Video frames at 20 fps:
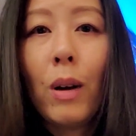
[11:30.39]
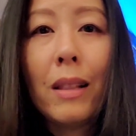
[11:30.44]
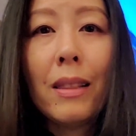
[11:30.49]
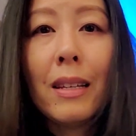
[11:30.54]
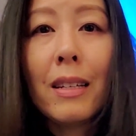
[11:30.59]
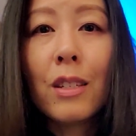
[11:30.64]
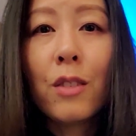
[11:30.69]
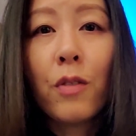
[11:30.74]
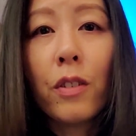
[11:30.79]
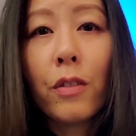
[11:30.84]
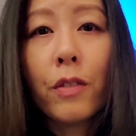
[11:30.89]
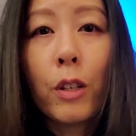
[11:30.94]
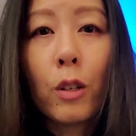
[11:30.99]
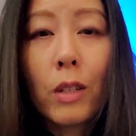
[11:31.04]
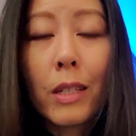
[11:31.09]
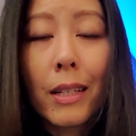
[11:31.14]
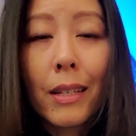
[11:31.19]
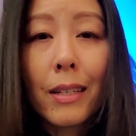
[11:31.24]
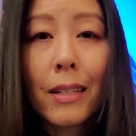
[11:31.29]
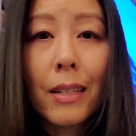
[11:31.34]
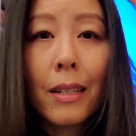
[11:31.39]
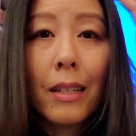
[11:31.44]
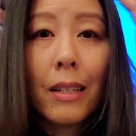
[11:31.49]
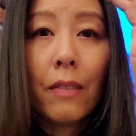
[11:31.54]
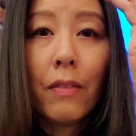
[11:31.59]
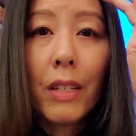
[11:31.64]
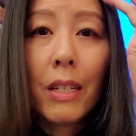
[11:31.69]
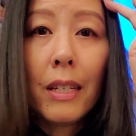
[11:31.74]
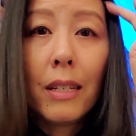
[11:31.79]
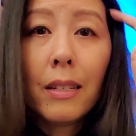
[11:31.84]
at least 50 or 60
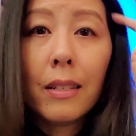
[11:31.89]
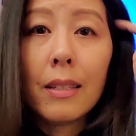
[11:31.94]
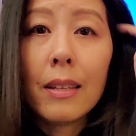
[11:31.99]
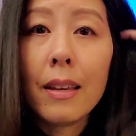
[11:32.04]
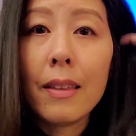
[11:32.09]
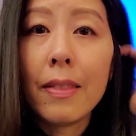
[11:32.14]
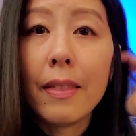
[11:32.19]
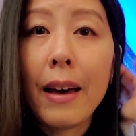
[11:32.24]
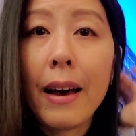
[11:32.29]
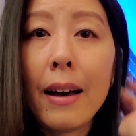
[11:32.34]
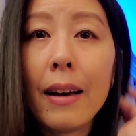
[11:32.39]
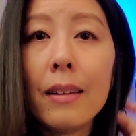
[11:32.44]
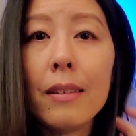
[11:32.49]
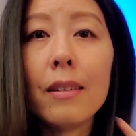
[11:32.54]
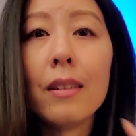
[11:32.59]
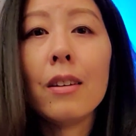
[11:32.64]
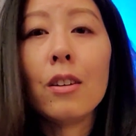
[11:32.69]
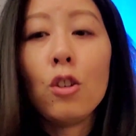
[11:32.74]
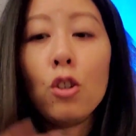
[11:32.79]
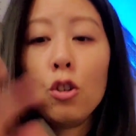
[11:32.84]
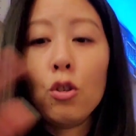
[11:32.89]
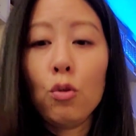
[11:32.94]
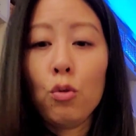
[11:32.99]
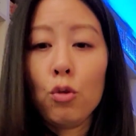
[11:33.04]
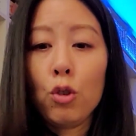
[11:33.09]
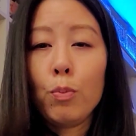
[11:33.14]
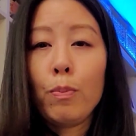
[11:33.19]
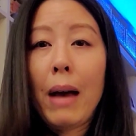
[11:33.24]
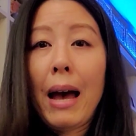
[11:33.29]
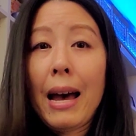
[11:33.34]
DVDs in that
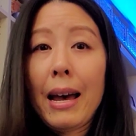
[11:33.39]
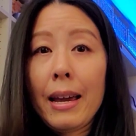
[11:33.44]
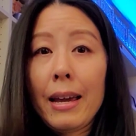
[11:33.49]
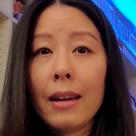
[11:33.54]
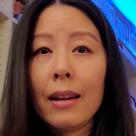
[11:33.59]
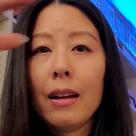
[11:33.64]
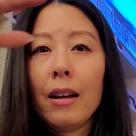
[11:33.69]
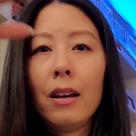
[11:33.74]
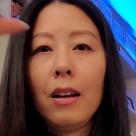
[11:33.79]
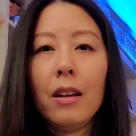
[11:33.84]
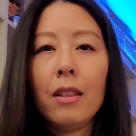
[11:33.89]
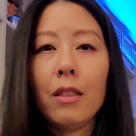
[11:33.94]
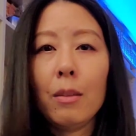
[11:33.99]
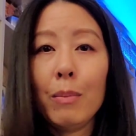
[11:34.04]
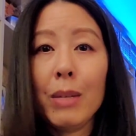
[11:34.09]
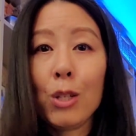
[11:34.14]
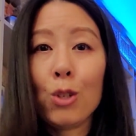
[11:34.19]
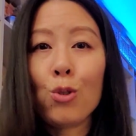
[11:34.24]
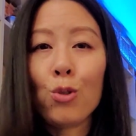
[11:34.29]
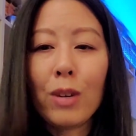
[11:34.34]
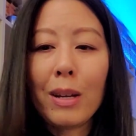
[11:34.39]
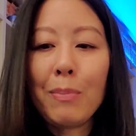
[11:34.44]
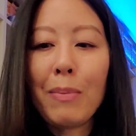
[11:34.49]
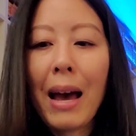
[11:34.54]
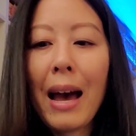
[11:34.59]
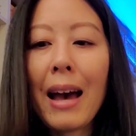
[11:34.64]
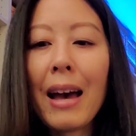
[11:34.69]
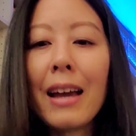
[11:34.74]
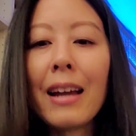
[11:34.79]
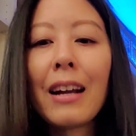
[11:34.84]
huge bag, the mystery
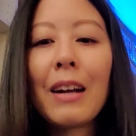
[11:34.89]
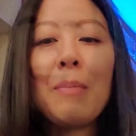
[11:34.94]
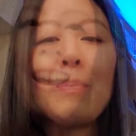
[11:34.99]
bag.